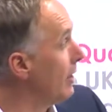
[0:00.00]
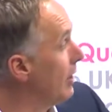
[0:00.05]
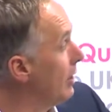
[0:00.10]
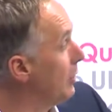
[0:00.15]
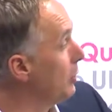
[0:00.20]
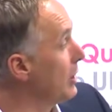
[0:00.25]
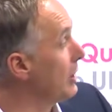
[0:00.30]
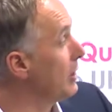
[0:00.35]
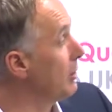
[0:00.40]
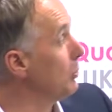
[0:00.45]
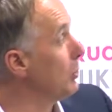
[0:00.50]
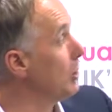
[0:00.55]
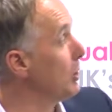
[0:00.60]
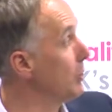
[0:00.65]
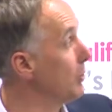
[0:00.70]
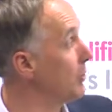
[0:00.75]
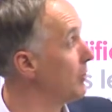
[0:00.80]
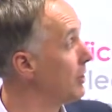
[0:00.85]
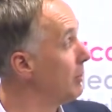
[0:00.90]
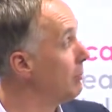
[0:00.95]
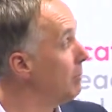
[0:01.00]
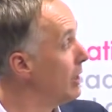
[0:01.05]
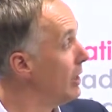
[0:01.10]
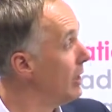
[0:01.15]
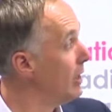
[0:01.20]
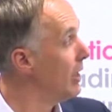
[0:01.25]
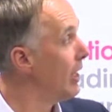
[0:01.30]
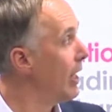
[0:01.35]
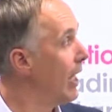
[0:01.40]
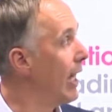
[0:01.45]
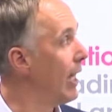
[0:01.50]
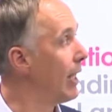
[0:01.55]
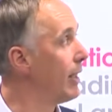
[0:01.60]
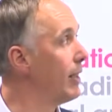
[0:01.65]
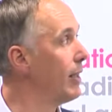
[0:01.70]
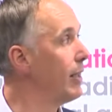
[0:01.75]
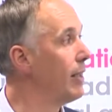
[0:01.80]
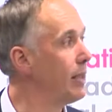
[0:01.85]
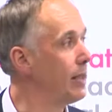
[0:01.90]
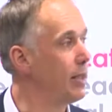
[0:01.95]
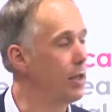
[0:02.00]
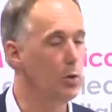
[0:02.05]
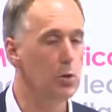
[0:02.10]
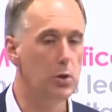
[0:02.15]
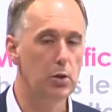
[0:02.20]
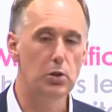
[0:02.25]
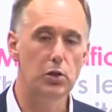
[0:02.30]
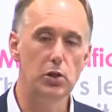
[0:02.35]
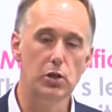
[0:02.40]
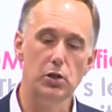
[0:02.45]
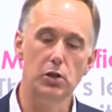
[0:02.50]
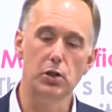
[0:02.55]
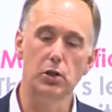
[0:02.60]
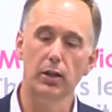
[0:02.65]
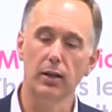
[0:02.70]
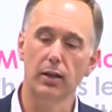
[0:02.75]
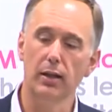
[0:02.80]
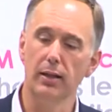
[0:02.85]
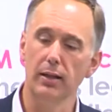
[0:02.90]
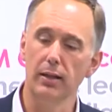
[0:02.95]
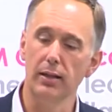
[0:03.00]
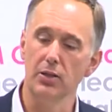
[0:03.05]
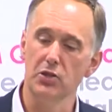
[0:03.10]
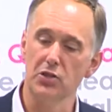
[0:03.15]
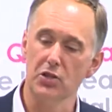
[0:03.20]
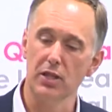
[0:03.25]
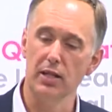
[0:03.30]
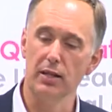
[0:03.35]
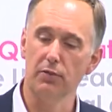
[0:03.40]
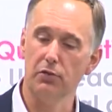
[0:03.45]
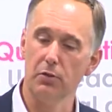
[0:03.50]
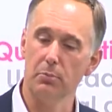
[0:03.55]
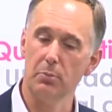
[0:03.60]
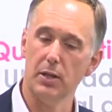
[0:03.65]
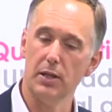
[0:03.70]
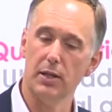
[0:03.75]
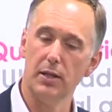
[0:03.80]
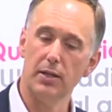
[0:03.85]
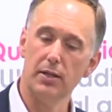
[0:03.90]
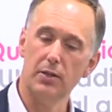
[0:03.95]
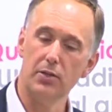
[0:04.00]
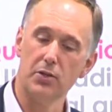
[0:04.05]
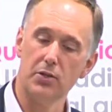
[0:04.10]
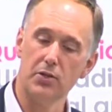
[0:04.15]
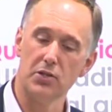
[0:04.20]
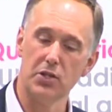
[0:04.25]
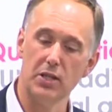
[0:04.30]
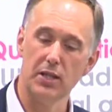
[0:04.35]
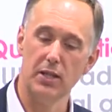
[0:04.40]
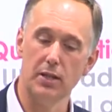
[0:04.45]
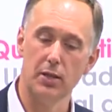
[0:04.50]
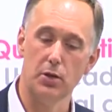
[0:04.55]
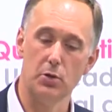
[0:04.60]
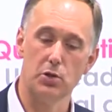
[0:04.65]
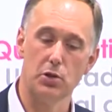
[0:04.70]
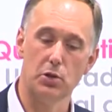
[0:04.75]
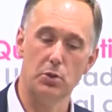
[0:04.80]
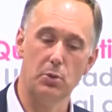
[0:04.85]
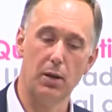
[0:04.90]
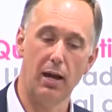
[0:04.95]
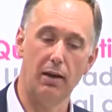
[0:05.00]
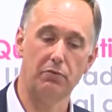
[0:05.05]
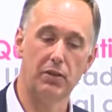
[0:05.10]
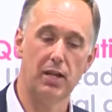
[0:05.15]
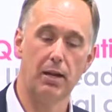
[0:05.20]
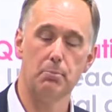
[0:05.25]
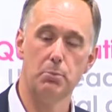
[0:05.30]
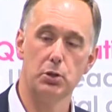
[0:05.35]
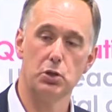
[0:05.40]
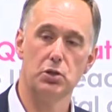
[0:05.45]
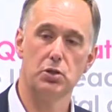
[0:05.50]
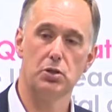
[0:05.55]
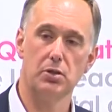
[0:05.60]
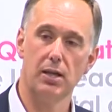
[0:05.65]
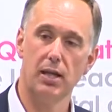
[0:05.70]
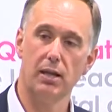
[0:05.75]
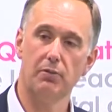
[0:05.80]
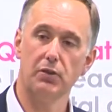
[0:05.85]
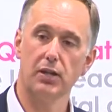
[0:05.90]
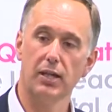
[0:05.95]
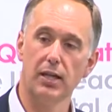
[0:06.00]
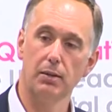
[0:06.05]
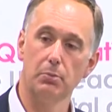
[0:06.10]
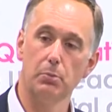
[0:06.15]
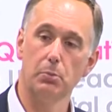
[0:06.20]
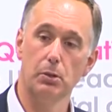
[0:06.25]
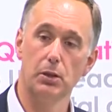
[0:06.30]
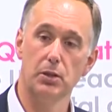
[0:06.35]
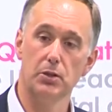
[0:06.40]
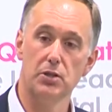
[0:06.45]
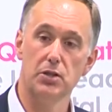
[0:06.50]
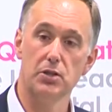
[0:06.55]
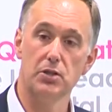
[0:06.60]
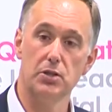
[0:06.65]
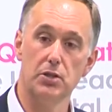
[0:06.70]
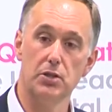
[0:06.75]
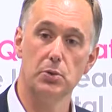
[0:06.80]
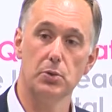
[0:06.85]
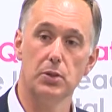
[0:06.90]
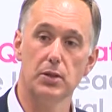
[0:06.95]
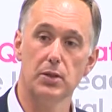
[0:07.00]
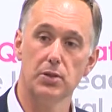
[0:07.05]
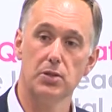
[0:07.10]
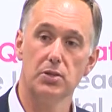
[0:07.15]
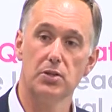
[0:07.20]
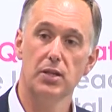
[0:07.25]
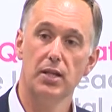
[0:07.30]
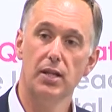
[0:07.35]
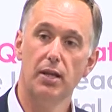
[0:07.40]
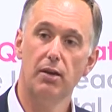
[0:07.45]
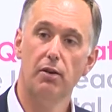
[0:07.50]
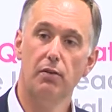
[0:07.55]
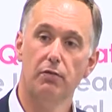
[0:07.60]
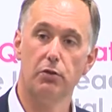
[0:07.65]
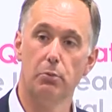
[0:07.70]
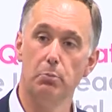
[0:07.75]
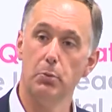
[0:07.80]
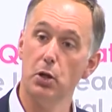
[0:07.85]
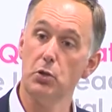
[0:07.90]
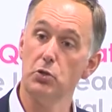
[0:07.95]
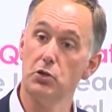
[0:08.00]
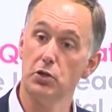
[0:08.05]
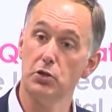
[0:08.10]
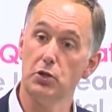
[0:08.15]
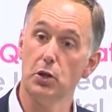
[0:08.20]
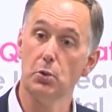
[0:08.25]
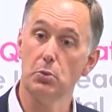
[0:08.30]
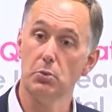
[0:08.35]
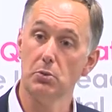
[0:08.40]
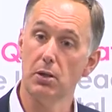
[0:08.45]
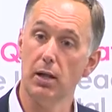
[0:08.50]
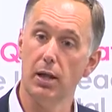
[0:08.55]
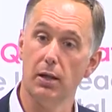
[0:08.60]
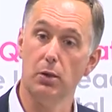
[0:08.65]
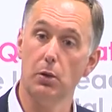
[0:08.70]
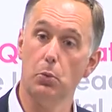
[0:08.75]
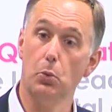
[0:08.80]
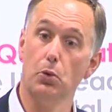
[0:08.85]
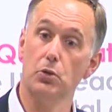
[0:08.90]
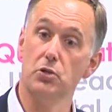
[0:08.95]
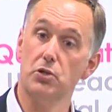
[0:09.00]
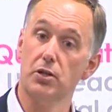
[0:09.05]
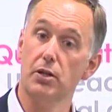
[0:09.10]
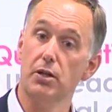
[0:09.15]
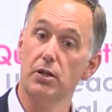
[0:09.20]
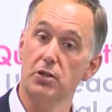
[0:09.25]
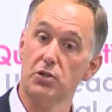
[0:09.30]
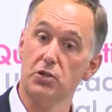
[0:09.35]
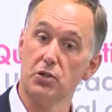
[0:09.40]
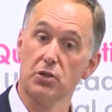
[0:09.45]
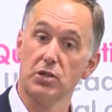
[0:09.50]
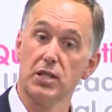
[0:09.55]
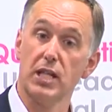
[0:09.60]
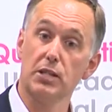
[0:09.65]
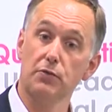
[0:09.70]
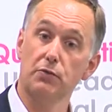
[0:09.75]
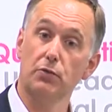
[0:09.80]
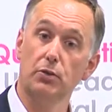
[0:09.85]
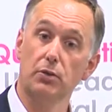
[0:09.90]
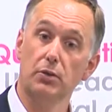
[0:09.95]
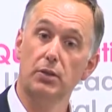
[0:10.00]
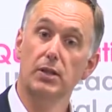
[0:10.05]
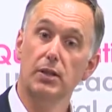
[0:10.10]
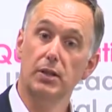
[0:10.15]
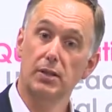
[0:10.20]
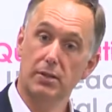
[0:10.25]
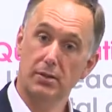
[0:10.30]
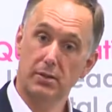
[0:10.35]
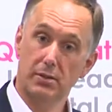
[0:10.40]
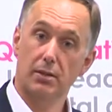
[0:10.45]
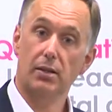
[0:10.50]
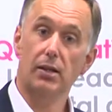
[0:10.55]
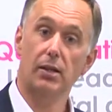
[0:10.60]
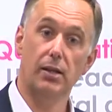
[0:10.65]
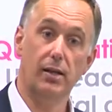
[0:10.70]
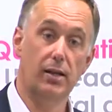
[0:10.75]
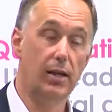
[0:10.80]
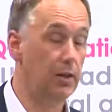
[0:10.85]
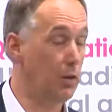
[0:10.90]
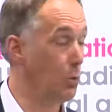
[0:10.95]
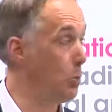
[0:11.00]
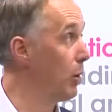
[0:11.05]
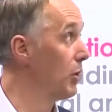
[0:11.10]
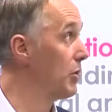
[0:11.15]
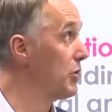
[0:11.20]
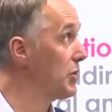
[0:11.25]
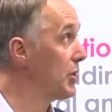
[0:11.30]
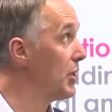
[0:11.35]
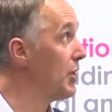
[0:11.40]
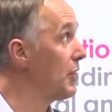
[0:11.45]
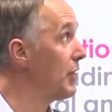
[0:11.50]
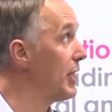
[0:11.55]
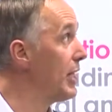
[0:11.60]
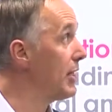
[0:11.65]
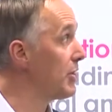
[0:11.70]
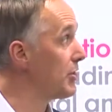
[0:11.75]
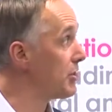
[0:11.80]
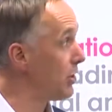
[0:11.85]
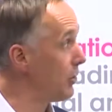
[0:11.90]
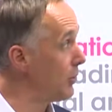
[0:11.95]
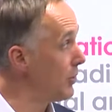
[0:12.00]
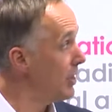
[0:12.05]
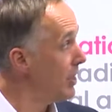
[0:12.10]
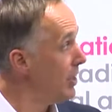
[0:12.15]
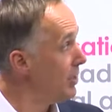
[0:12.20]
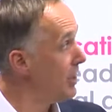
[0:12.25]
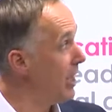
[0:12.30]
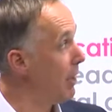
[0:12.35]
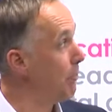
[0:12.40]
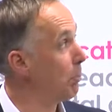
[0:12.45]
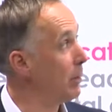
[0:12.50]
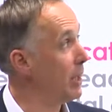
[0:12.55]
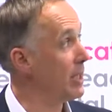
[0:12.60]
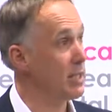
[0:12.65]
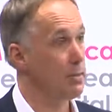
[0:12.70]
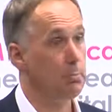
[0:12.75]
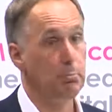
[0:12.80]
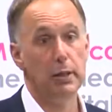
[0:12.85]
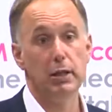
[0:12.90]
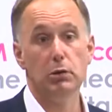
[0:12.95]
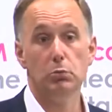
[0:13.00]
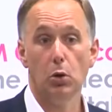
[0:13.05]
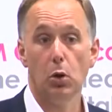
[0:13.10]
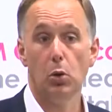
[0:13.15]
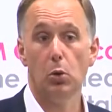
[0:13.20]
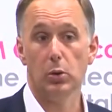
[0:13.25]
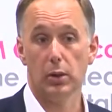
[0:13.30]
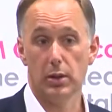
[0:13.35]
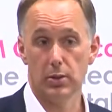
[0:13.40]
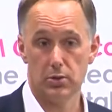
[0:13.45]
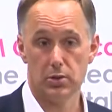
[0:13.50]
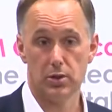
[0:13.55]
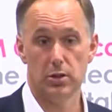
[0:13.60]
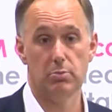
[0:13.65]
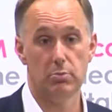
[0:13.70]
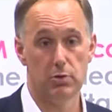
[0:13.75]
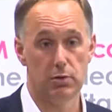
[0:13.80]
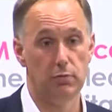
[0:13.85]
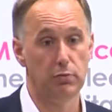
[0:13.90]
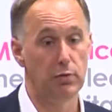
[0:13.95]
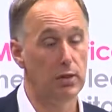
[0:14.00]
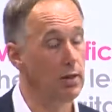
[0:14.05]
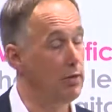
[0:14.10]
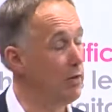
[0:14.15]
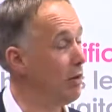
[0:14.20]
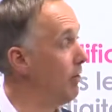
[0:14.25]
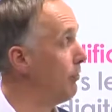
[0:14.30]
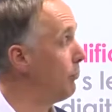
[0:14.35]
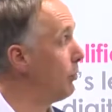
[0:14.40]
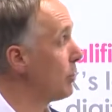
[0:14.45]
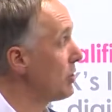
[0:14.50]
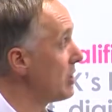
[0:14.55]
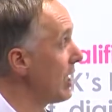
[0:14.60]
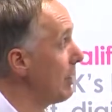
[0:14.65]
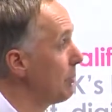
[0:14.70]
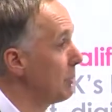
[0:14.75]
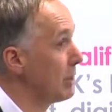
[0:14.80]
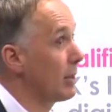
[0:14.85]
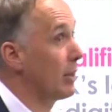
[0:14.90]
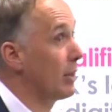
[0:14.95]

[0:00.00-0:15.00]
we can work with them. And you know, you can clearly see from the CEOs who have the ambition, have the capability to this, from those that don't, and the ones that are successful are the ones that are there. So that plays a big role in terms of what's happening.